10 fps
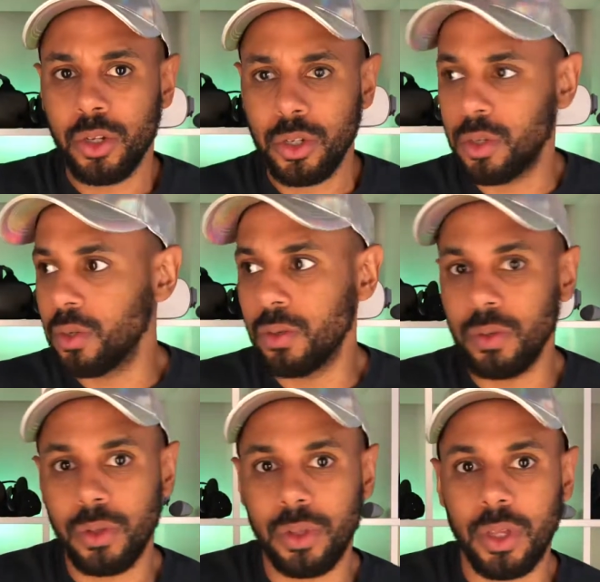
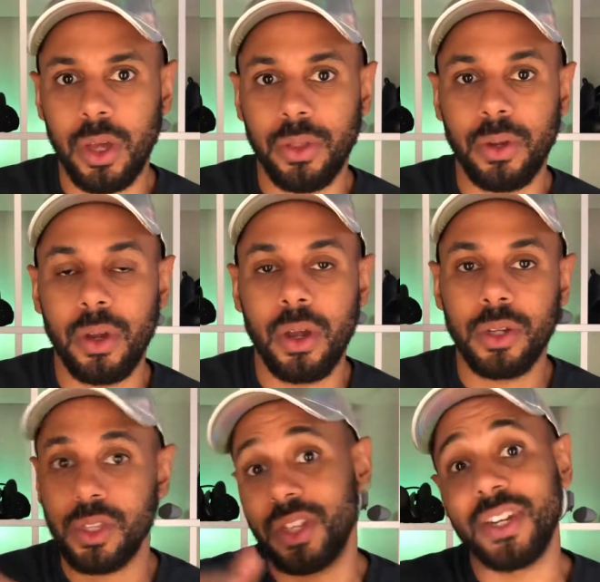to the other,
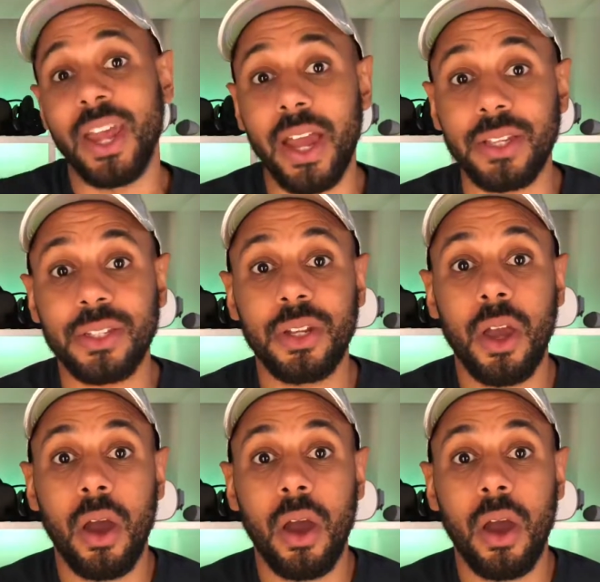to the next,